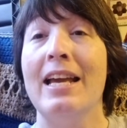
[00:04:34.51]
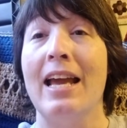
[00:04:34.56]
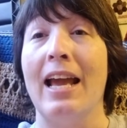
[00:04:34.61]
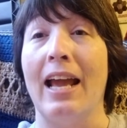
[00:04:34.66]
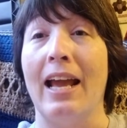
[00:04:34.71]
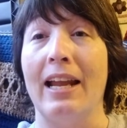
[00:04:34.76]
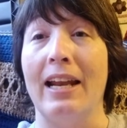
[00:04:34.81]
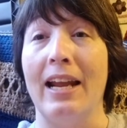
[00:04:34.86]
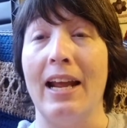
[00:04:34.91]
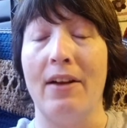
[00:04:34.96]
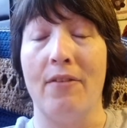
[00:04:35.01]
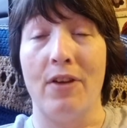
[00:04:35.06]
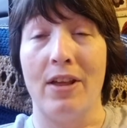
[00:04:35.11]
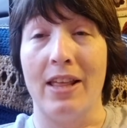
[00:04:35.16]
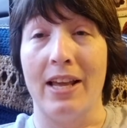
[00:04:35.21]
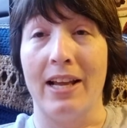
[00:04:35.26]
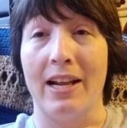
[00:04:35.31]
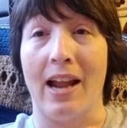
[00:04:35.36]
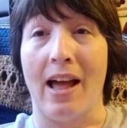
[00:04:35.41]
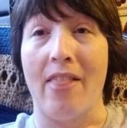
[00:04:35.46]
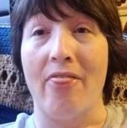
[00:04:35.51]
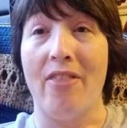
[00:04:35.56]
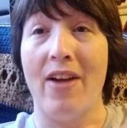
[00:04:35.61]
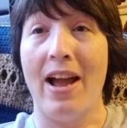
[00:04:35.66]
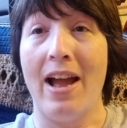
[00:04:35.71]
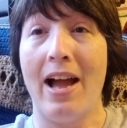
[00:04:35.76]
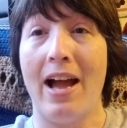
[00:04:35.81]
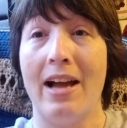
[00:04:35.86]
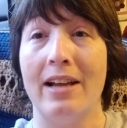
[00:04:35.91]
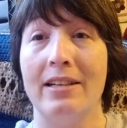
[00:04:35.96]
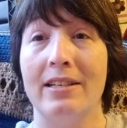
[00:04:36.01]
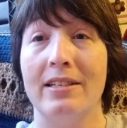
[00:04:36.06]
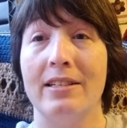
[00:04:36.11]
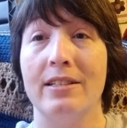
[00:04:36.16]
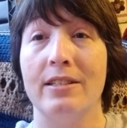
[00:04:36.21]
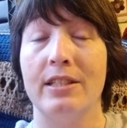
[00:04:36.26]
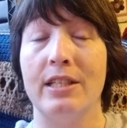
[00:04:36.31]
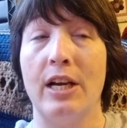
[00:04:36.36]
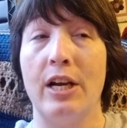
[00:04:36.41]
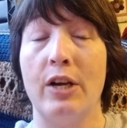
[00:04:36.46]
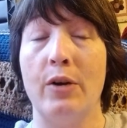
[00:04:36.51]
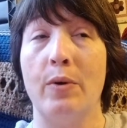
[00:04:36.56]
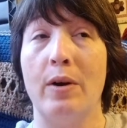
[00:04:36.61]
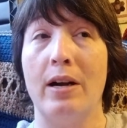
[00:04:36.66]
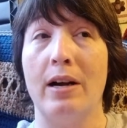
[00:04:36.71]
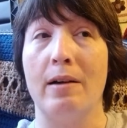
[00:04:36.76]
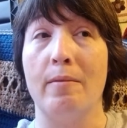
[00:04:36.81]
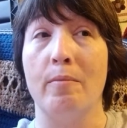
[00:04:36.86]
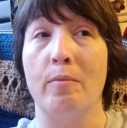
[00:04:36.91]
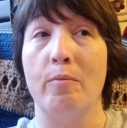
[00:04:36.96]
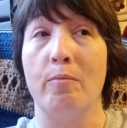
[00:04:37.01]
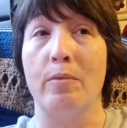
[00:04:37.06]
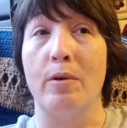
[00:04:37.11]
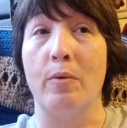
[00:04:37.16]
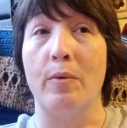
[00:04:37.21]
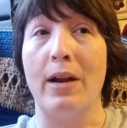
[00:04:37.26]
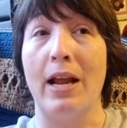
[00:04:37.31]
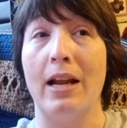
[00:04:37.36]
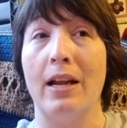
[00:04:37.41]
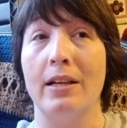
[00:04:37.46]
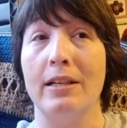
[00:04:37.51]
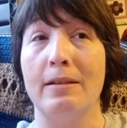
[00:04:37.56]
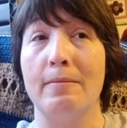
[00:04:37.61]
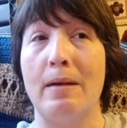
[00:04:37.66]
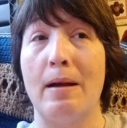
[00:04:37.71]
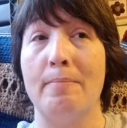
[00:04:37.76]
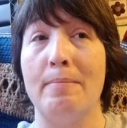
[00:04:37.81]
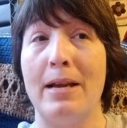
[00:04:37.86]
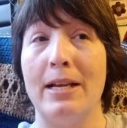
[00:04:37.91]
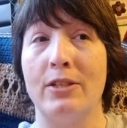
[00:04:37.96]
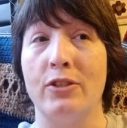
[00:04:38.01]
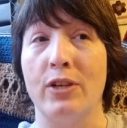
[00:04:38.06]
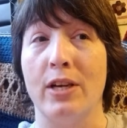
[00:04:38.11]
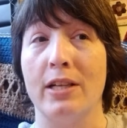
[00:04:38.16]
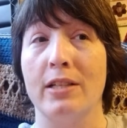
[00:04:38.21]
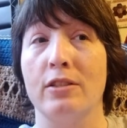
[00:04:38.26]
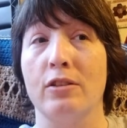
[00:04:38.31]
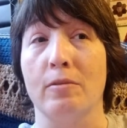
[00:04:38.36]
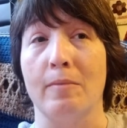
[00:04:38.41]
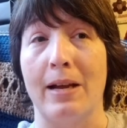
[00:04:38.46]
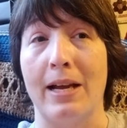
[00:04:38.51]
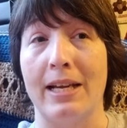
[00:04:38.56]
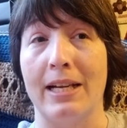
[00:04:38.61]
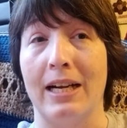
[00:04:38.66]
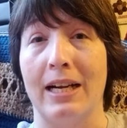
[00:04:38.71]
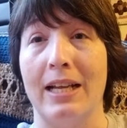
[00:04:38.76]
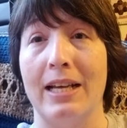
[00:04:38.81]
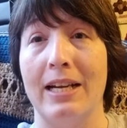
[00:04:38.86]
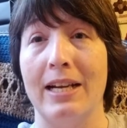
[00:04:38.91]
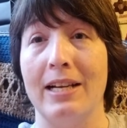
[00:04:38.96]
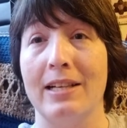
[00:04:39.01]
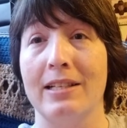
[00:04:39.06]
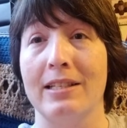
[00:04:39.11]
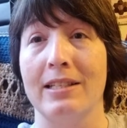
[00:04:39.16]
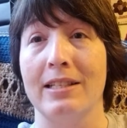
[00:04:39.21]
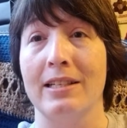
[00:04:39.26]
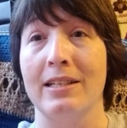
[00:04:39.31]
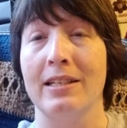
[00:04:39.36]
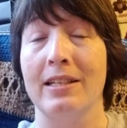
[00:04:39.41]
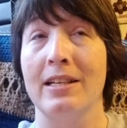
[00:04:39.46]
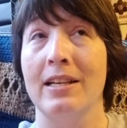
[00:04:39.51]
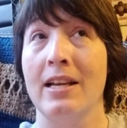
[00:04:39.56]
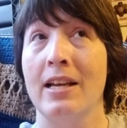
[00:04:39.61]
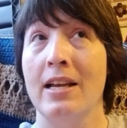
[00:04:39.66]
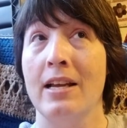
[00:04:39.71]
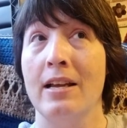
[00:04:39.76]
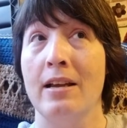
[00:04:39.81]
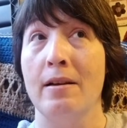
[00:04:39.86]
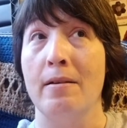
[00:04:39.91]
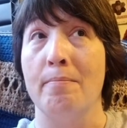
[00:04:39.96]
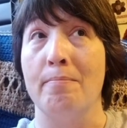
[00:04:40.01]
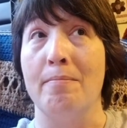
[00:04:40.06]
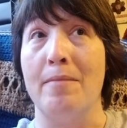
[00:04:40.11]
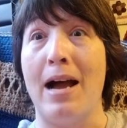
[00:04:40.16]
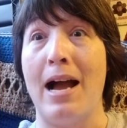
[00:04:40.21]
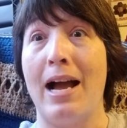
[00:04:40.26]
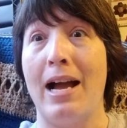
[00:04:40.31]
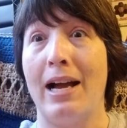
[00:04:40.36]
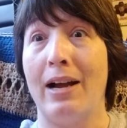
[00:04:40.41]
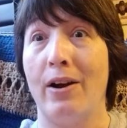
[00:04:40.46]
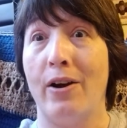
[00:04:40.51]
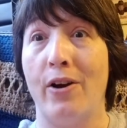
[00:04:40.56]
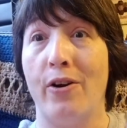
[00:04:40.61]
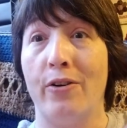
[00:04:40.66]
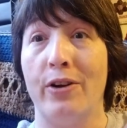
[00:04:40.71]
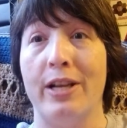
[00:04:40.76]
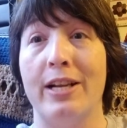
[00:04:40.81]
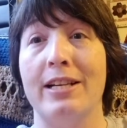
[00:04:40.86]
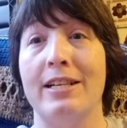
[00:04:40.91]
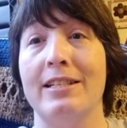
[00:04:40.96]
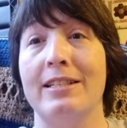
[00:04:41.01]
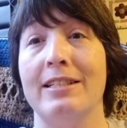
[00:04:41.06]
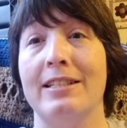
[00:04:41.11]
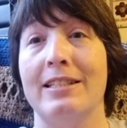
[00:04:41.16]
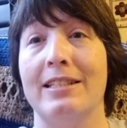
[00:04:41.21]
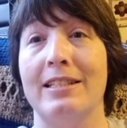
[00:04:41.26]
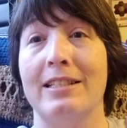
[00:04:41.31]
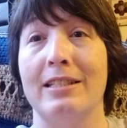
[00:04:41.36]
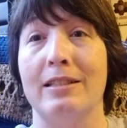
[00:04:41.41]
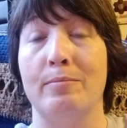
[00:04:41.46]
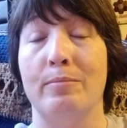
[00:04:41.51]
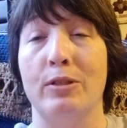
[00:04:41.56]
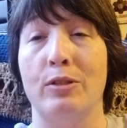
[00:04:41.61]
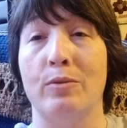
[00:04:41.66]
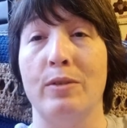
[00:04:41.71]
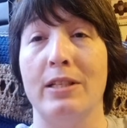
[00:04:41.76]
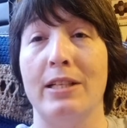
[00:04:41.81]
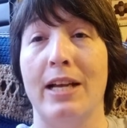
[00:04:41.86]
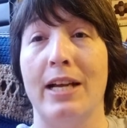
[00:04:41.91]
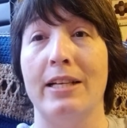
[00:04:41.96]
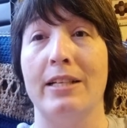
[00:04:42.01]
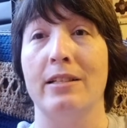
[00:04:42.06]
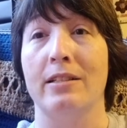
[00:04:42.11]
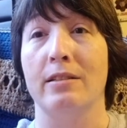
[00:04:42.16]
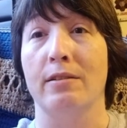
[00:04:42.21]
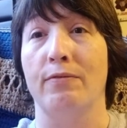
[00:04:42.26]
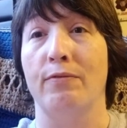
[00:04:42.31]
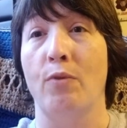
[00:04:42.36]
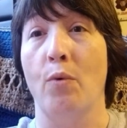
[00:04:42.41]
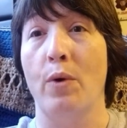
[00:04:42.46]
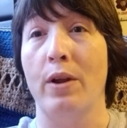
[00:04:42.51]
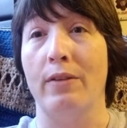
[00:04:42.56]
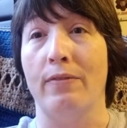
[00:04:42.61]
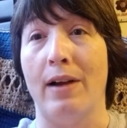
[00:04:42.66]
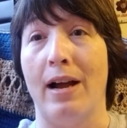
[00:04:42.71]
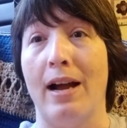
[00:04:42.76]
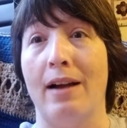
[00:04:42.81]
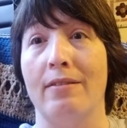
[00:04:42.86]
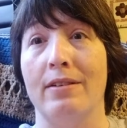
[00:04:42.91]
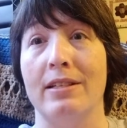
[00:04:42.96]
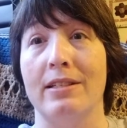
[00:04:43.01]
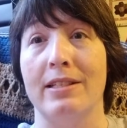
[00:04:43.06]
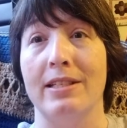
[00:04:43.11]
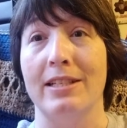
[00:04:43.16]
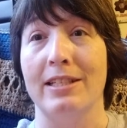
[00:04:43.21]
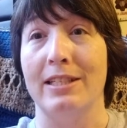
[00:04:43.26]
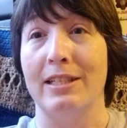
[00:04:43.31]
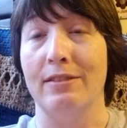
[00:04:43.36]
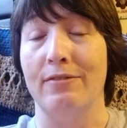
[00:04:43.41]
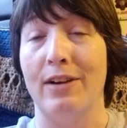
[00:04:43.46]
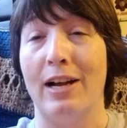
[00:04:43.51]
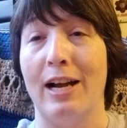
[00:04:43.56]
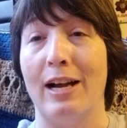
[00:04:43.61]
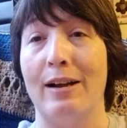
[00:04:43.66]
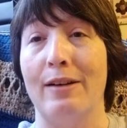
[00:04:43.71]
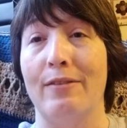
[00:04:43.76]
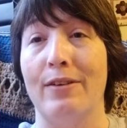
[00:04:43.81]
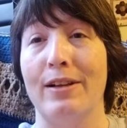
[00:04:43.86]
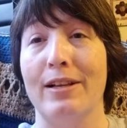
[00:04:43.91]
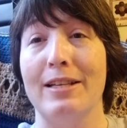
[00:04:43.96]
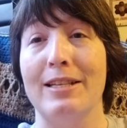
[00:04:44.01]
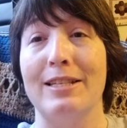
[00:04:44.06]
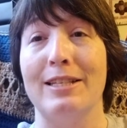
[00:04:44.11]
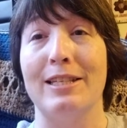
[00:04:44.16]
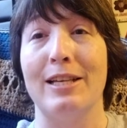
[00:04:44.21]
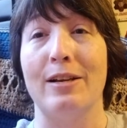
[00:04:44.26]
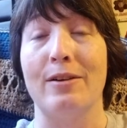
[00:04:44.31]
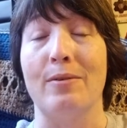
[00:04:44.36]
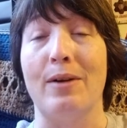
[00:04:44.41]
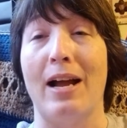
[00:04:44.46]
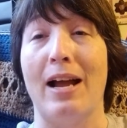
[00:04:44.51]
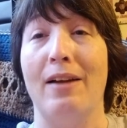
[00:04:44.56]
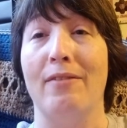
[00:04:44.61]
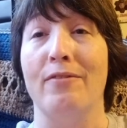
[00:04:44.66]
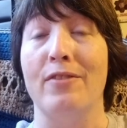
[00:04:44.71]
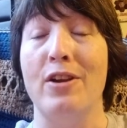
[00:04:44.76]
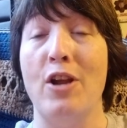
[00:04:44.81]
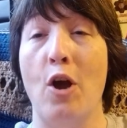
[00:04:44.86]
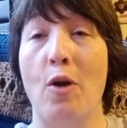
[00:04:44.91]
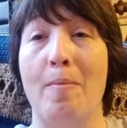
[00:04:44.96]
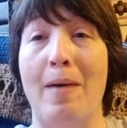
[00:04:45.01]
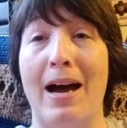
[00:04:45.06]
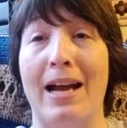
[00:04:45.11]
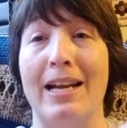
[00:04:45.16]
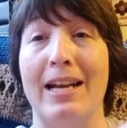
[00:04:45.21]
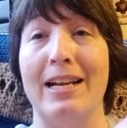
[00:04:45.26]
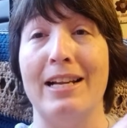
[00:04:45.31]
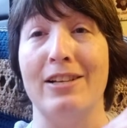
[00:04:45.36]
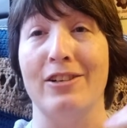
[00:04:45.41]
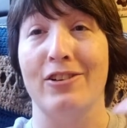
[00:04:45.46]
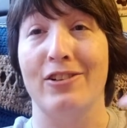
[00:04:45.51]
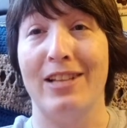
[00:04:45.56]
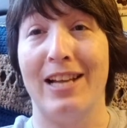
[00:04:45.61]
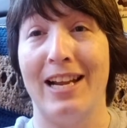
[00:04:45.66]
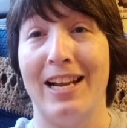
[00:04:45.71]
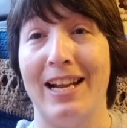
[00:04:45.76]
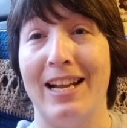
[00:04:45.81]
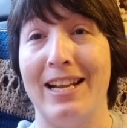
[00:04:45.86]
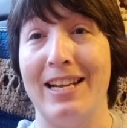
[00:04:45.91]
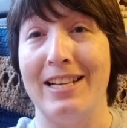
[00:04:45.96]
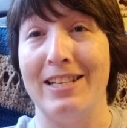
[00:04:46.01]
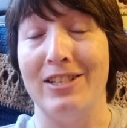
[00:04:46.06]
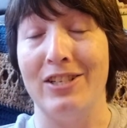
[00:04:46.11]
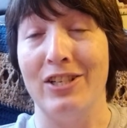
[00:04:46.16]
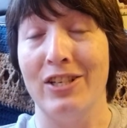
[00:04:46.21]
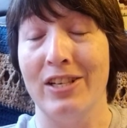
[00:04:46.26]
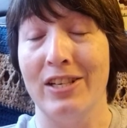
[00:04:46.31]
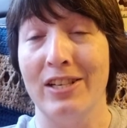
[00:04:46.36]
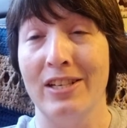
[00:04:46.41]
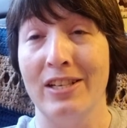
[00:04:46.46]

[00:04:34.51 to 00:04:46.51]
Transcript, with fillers: and everything like that. So, um, but when I looked at my metrics or my analytics, my audience is between the ages of 45 and 65. So I have nobody under that age